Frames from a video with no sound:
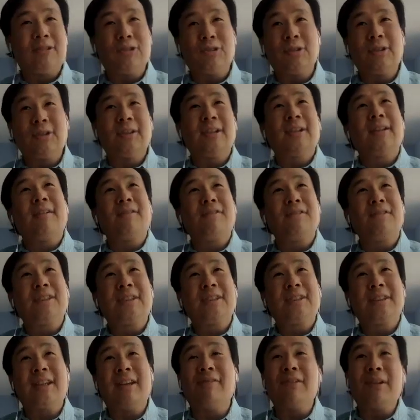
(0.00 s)
took like a
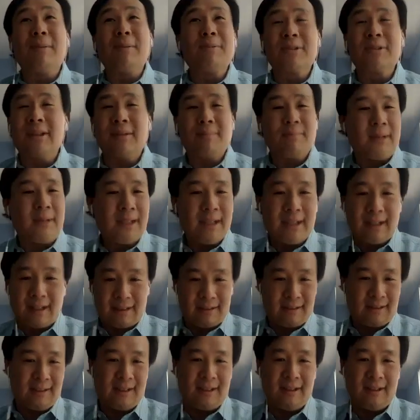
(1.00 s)
70% pay
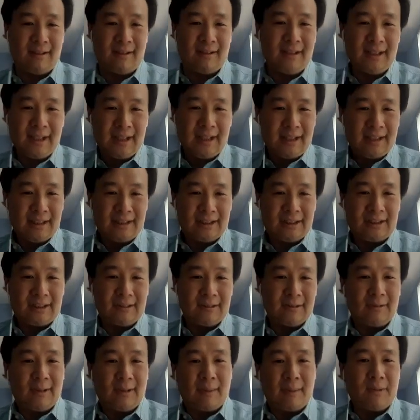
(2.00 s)
cut,
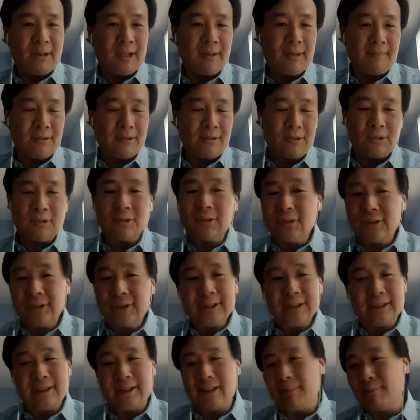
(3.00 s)
to like become a
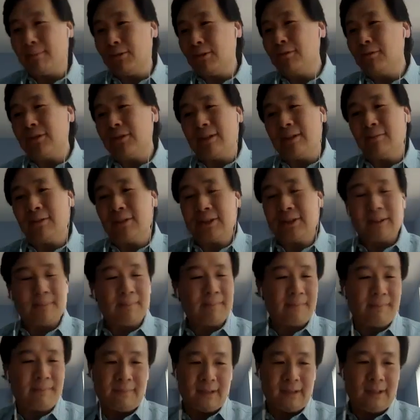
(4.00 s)
journalist. And I moved in with
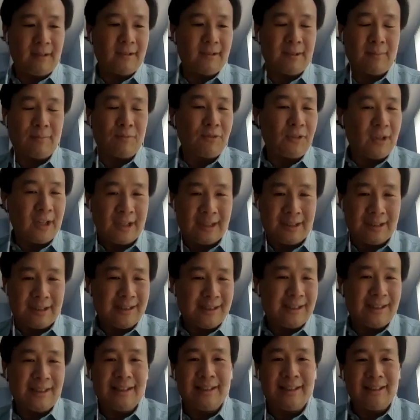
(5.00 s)
some, some
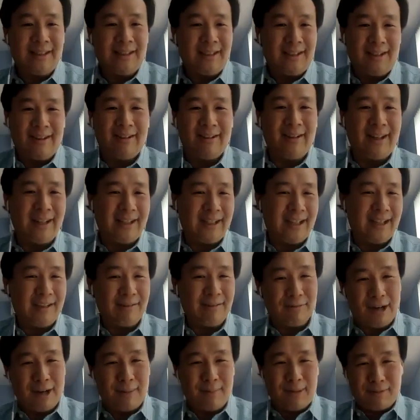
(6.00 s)
friends, and, I
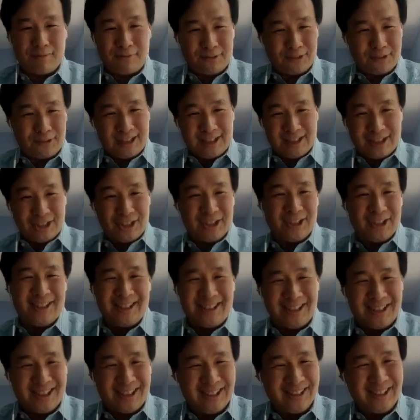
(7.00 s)
ate ramen for a year,
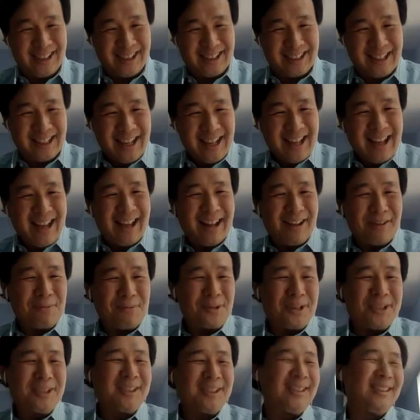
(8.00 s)
like it
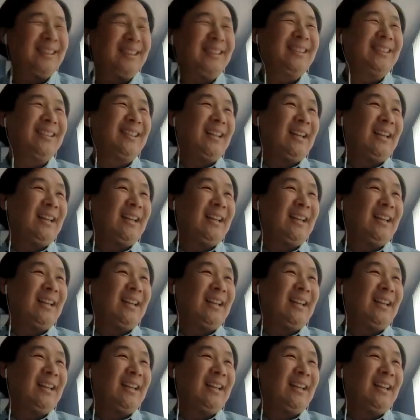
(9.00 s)
wasn't